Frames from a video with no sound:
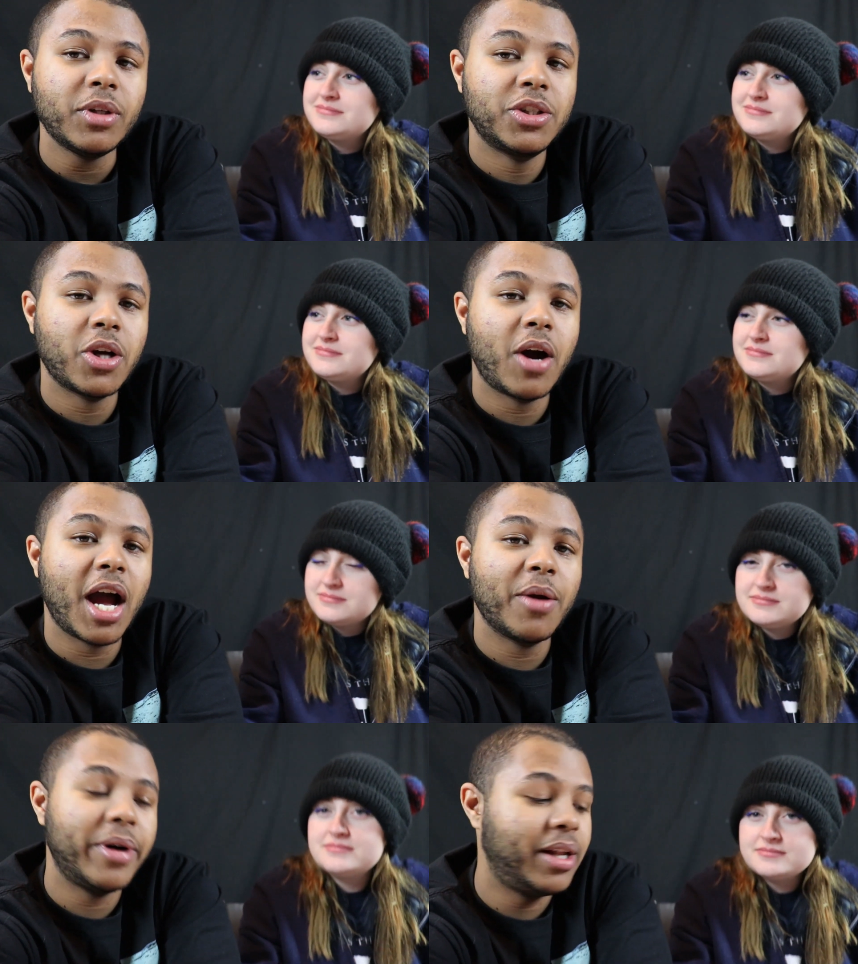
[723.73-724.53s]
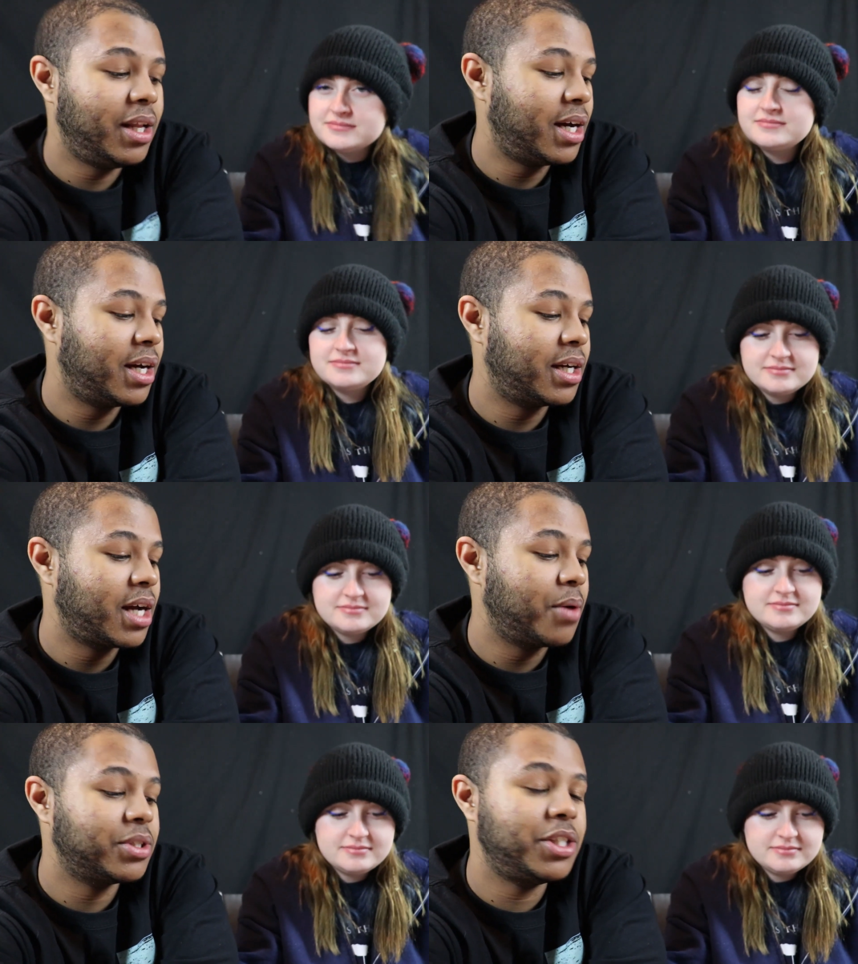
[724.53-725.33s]
Speaker 1: So I will uh,
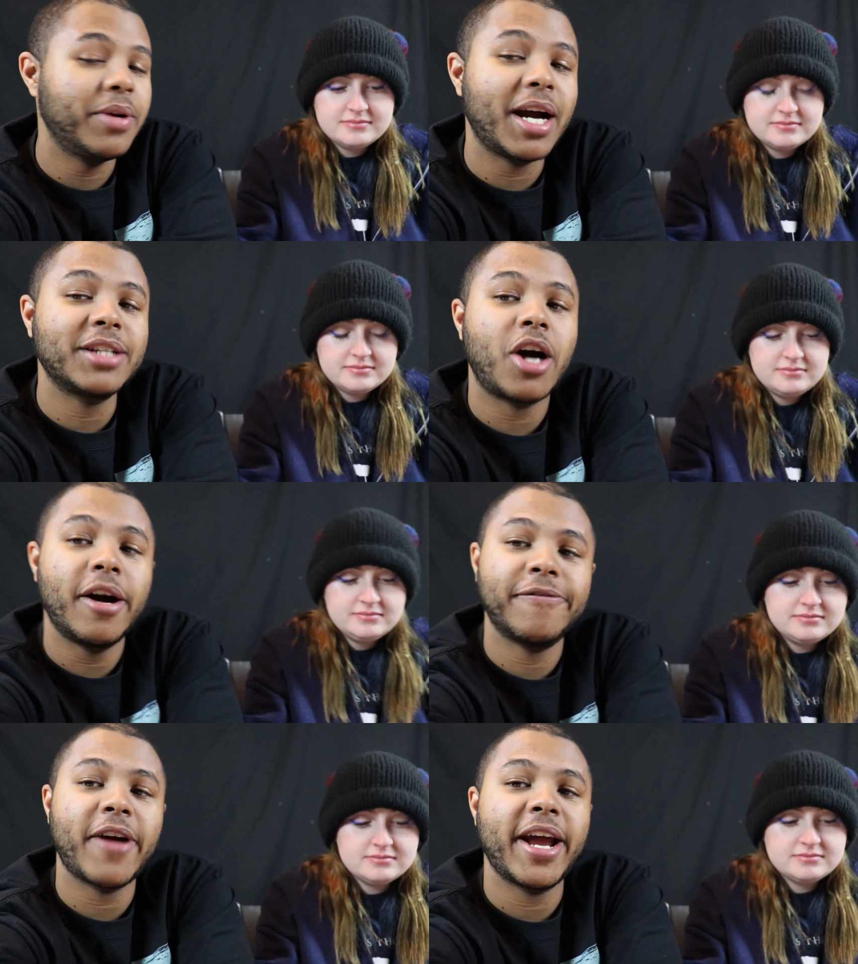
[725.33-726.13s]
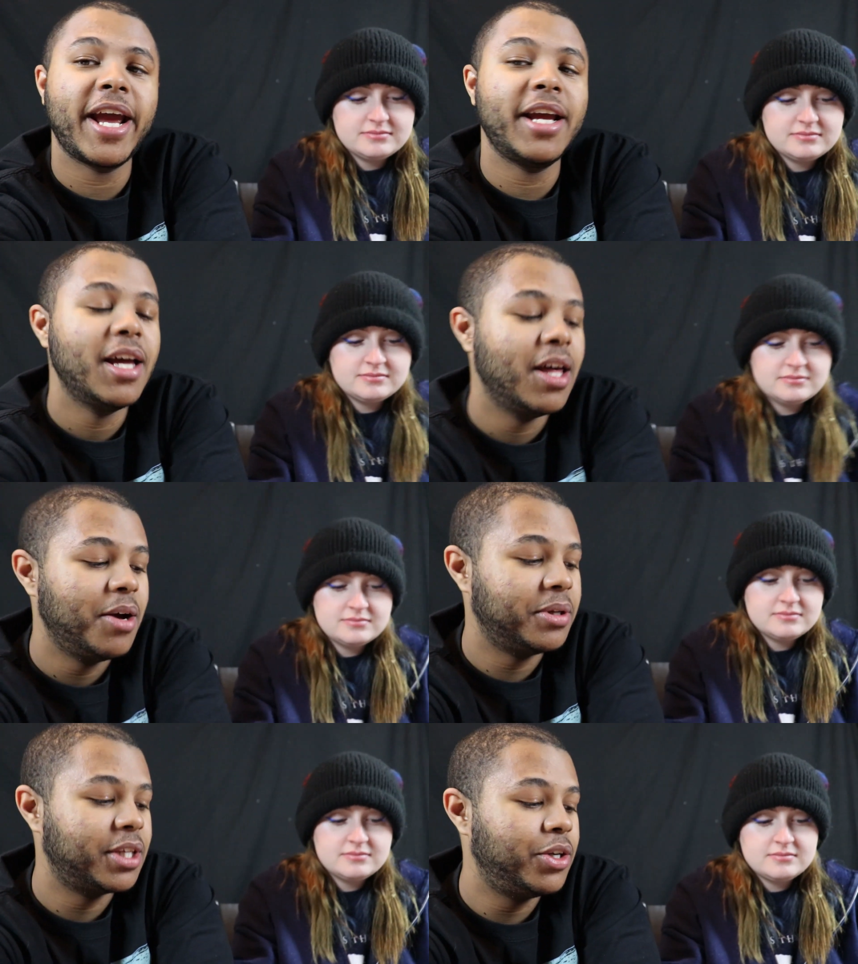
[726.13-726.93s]
I will see you guys on Friday
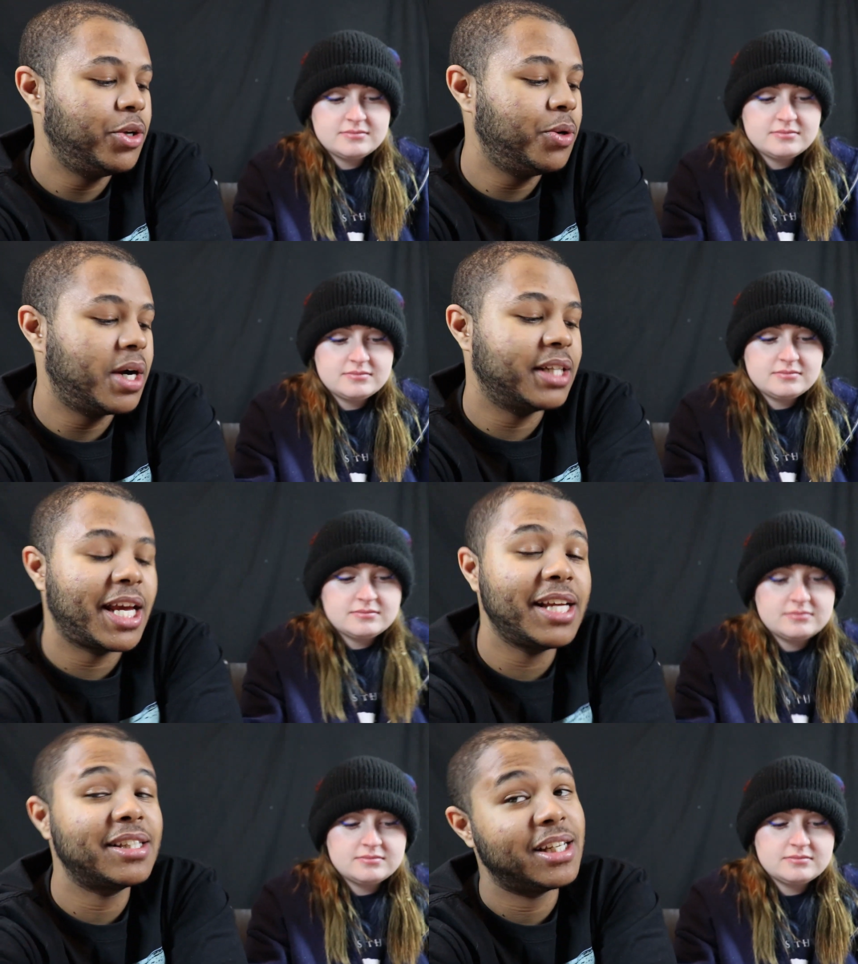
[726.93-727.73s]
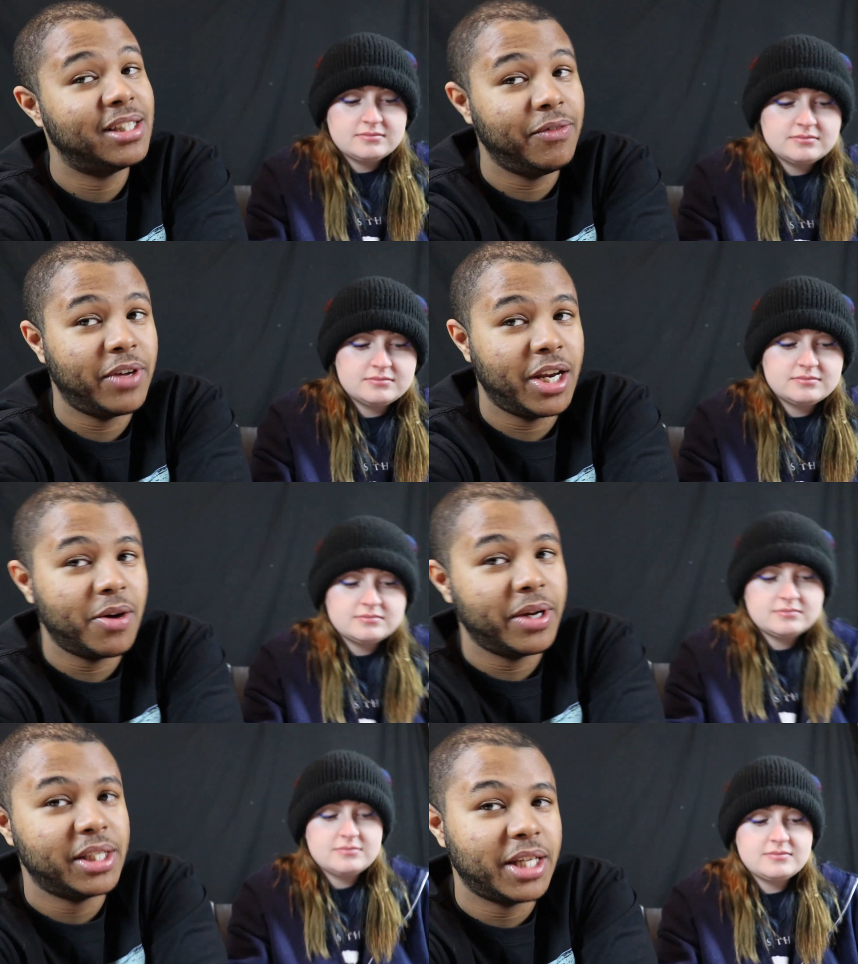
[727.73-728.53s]
with a new uh, taste testing
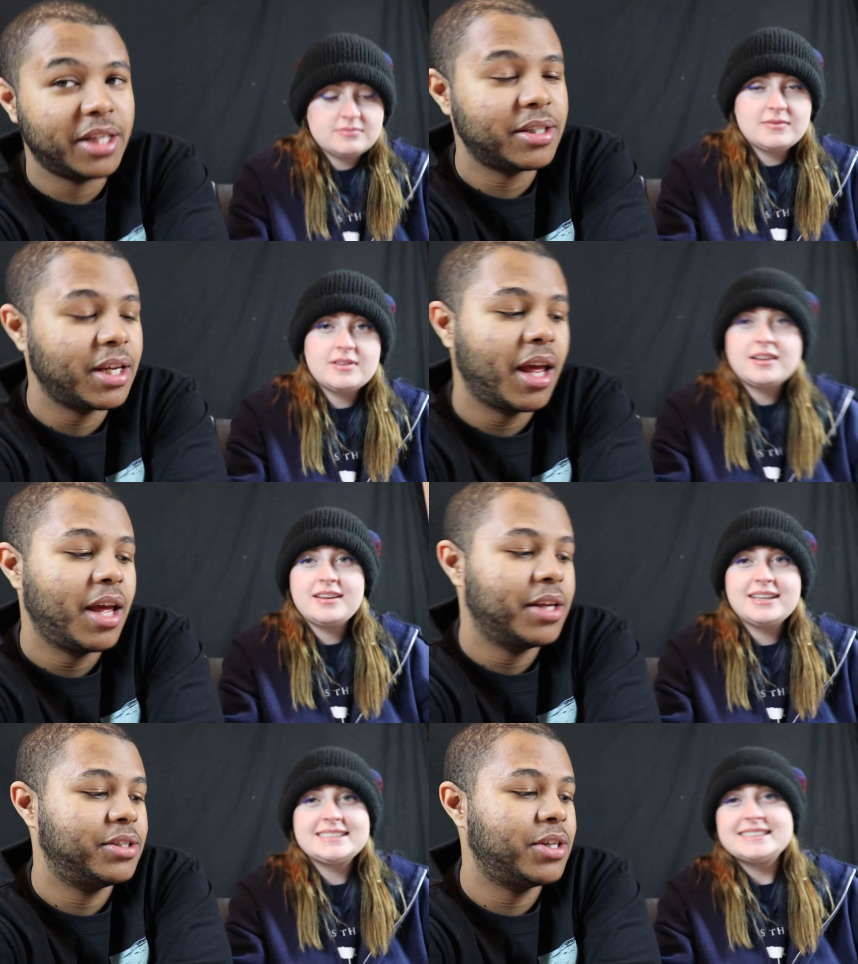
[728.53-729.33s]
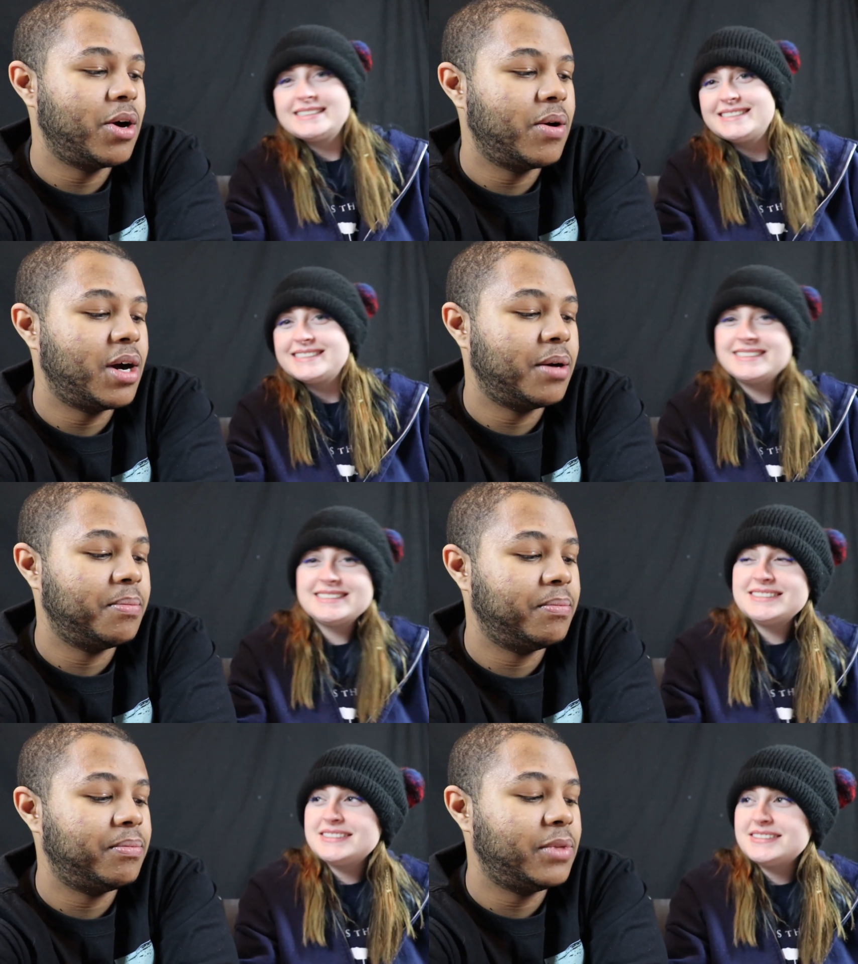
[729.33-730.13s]
video. Hint, hint. So
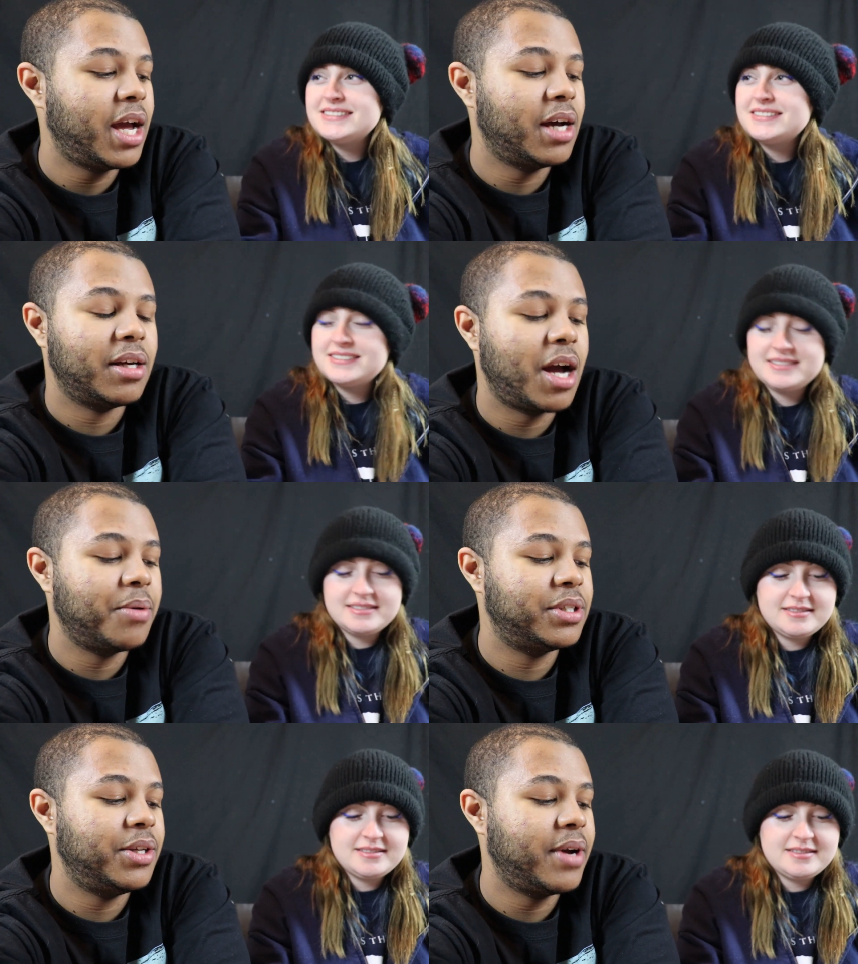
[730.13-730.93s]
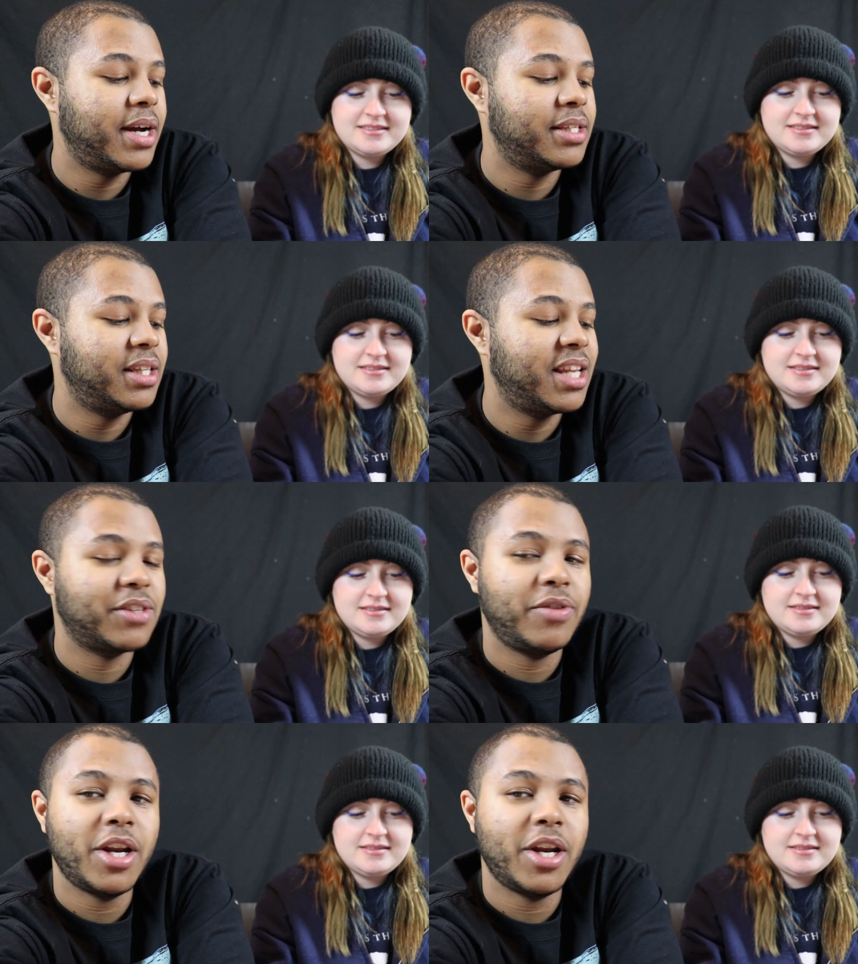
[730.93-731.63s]
um, yeah, I will see you guys in the next